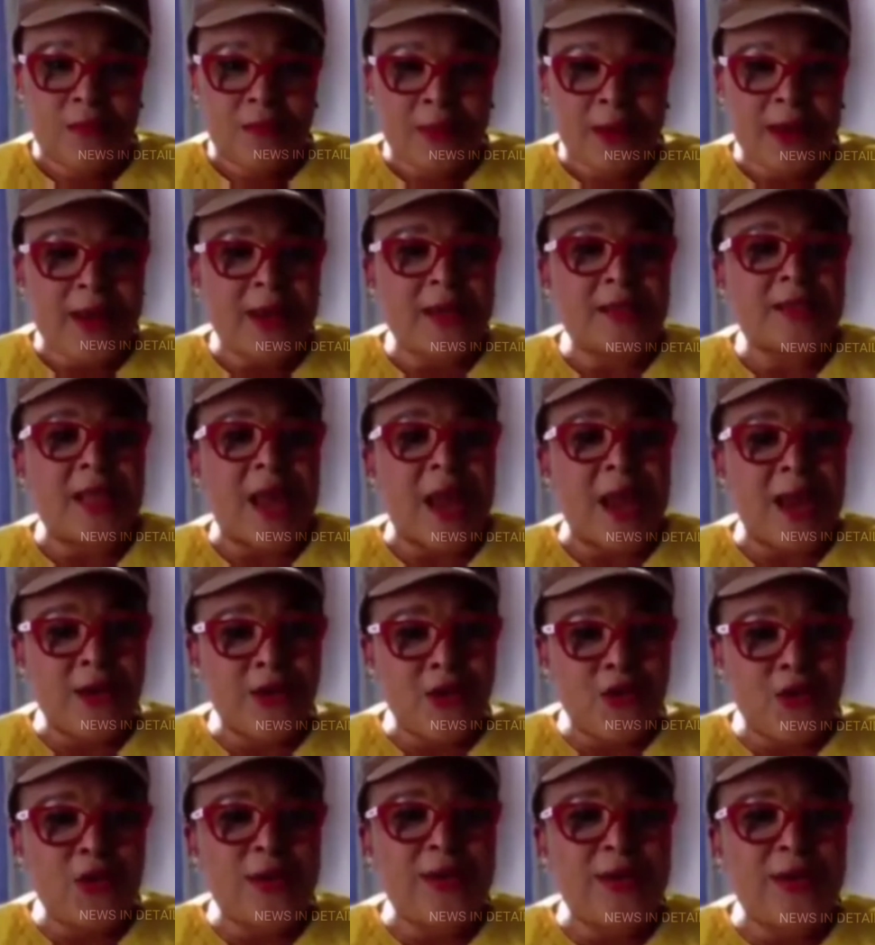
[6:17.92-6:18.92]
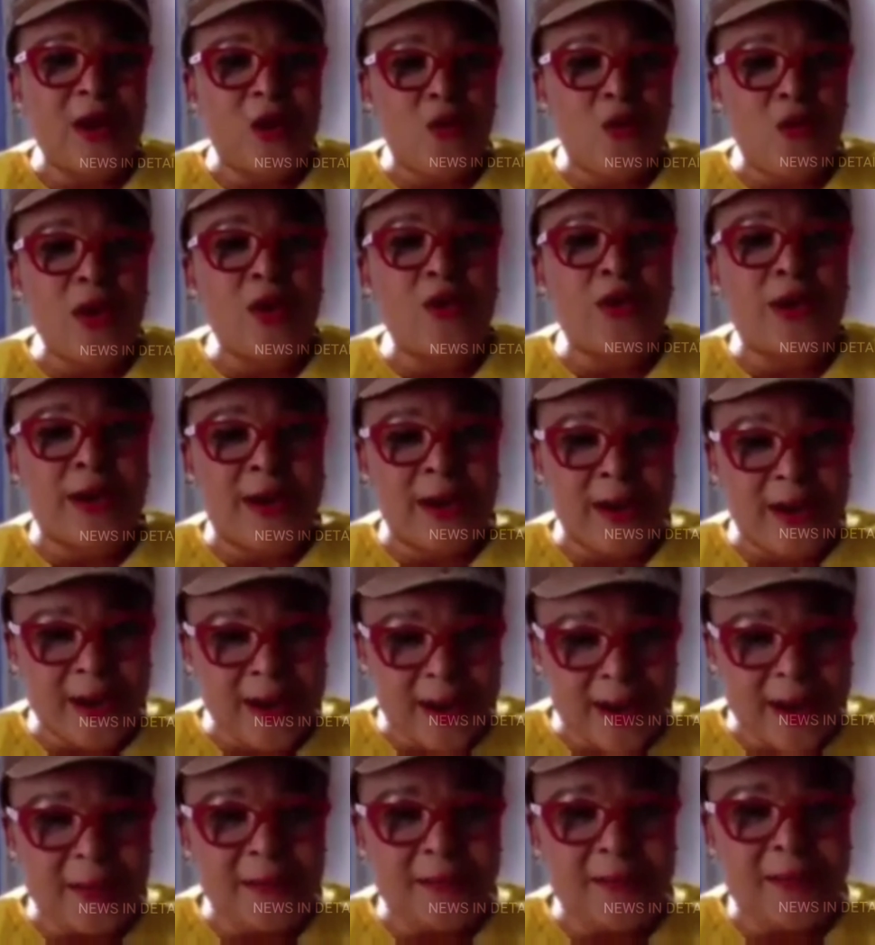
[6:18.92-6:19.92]
Because I know they will
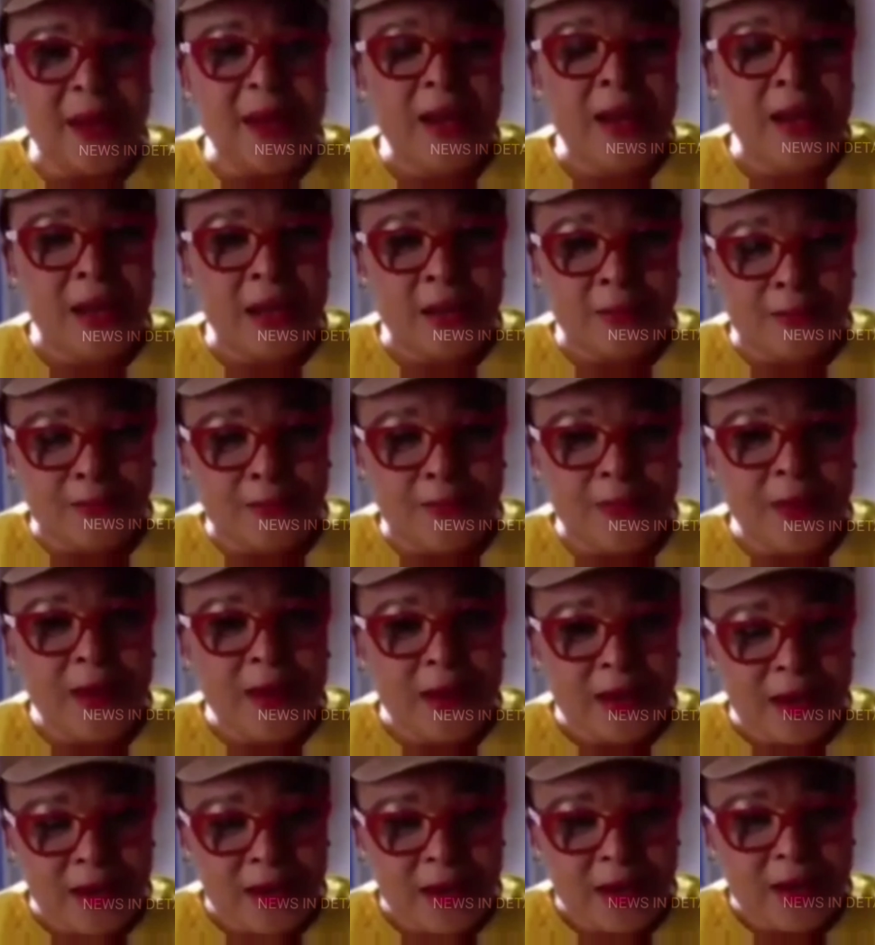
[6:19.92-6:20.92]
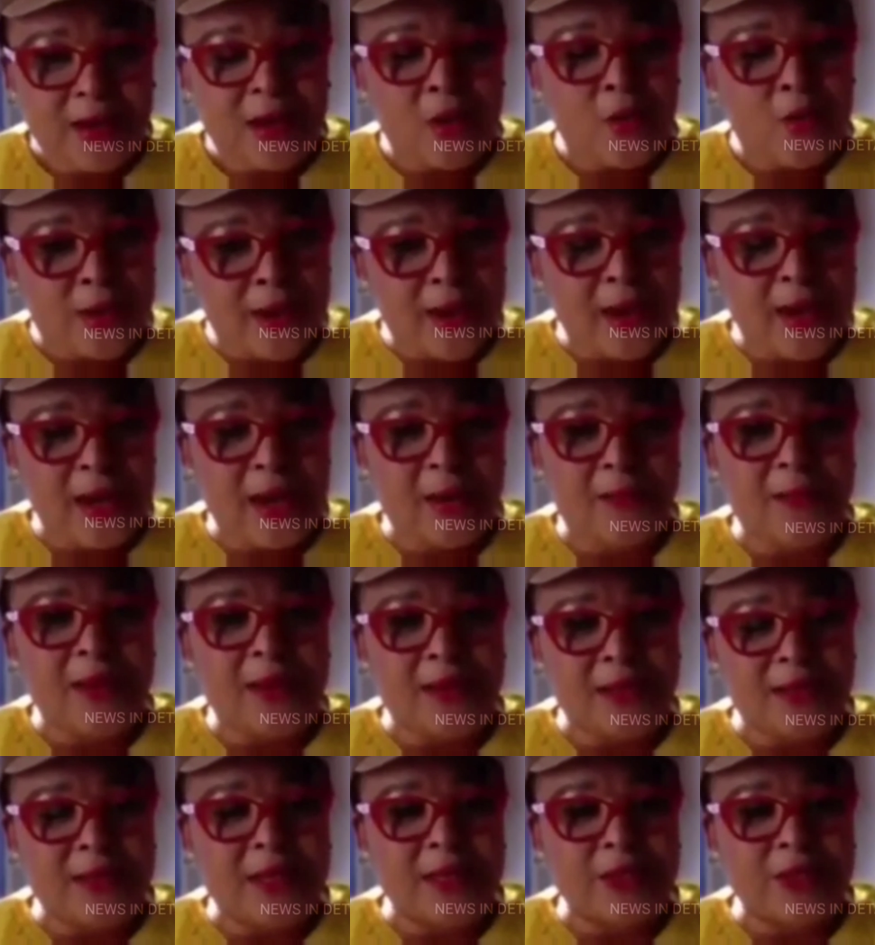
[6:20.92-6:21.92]
kill him and they will kill him
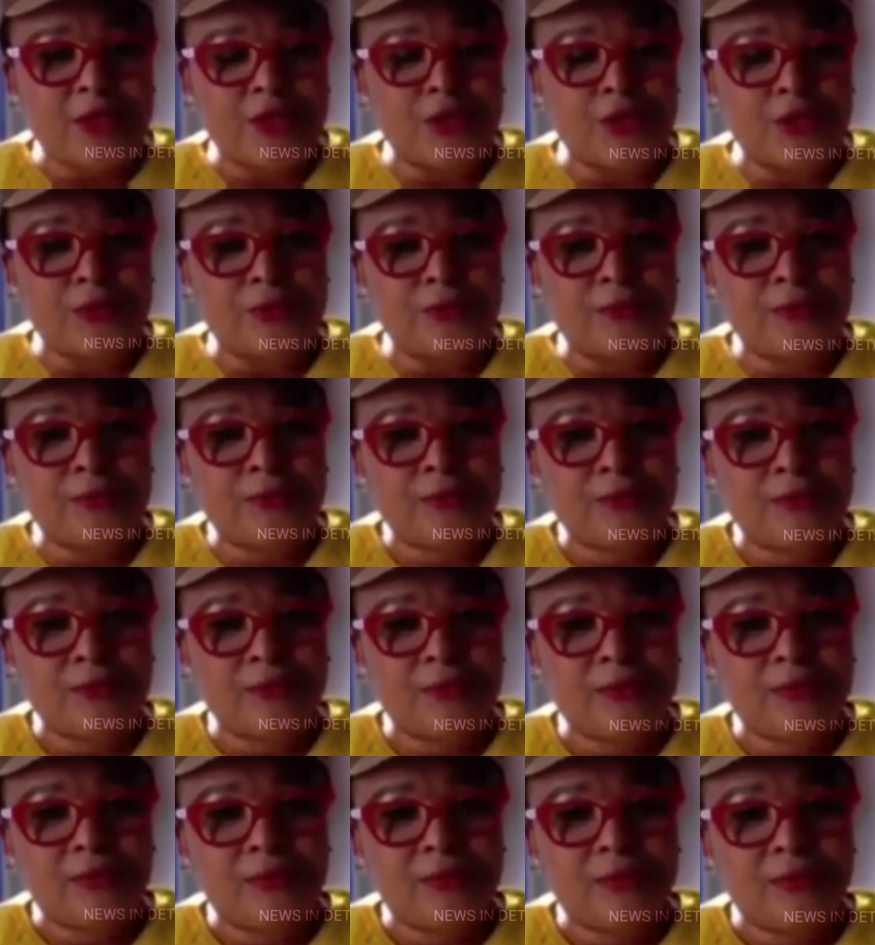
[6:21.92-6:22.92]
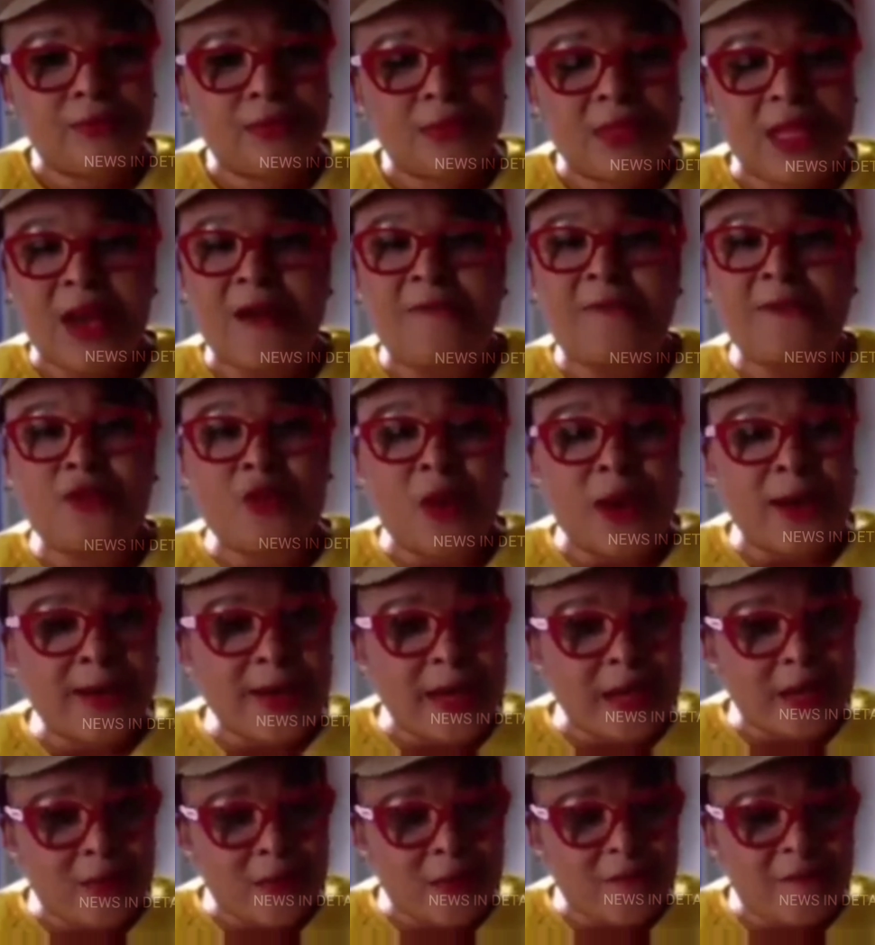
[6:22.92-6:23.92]
in detention. They have
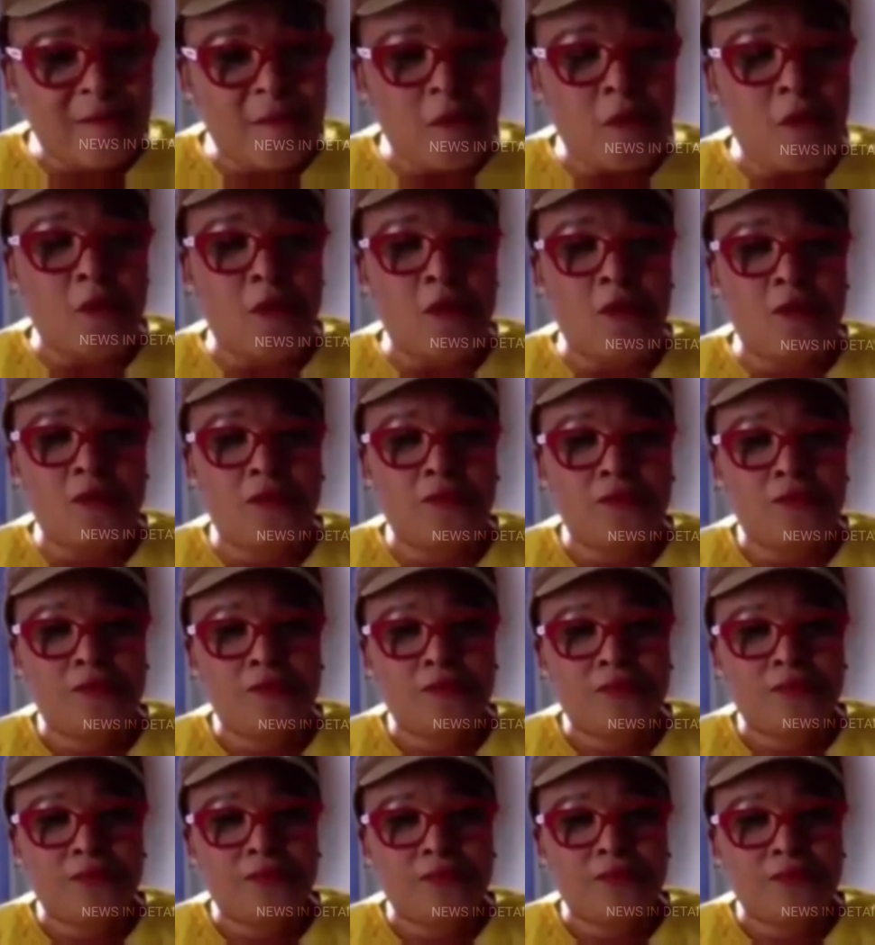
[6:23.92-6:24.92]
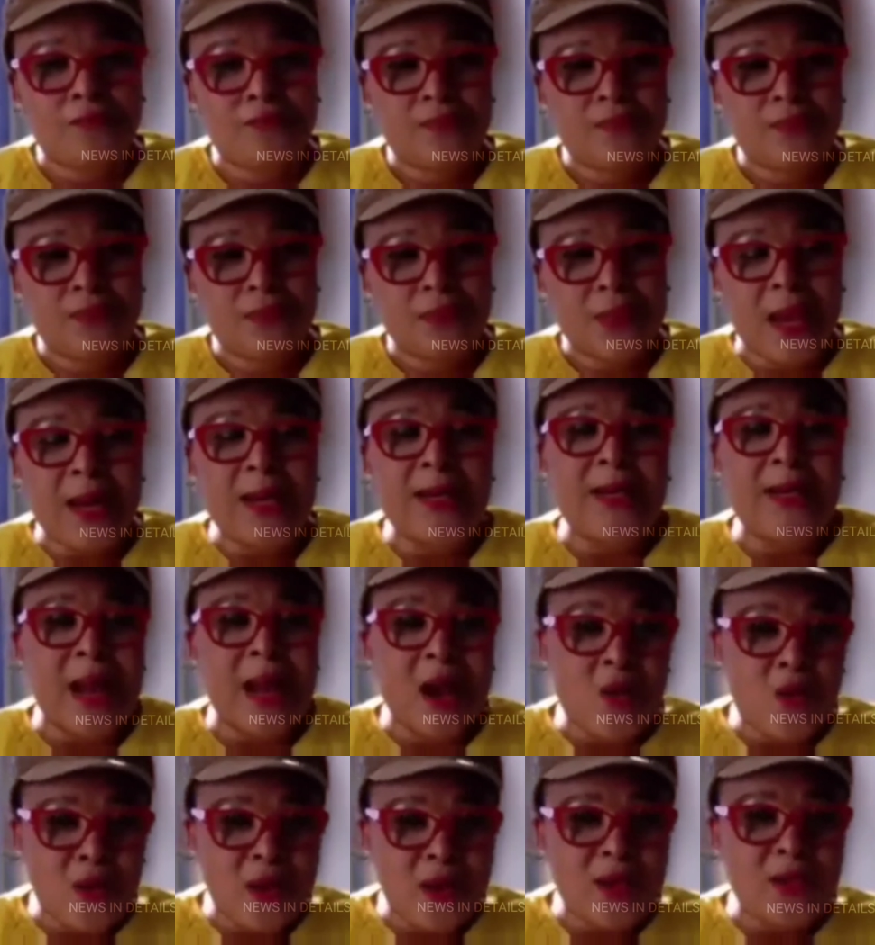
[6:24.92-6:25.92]
tried that before and they
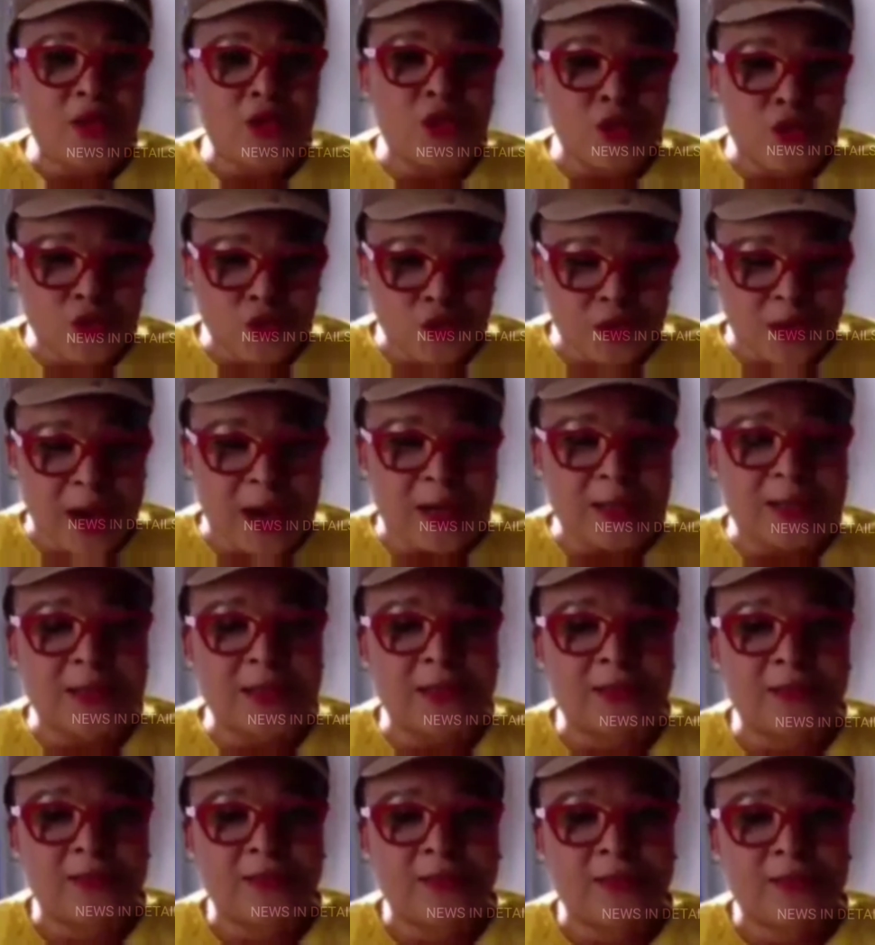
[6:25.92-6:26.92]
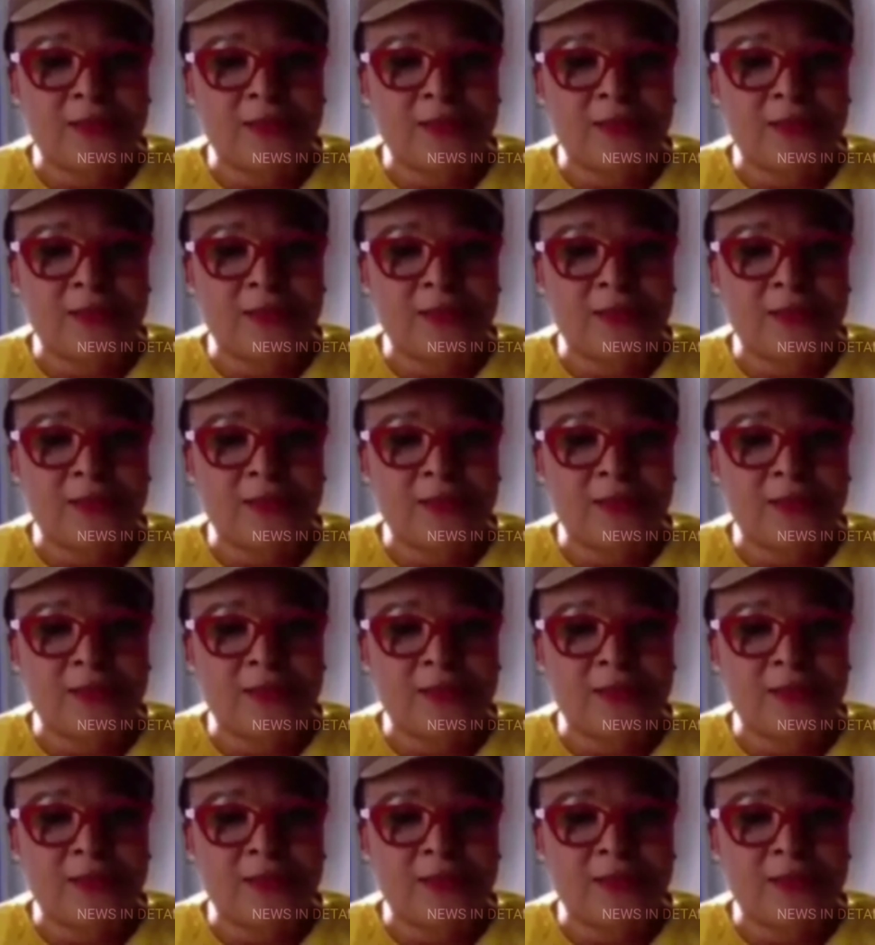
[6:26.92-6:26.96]
are willing to do that.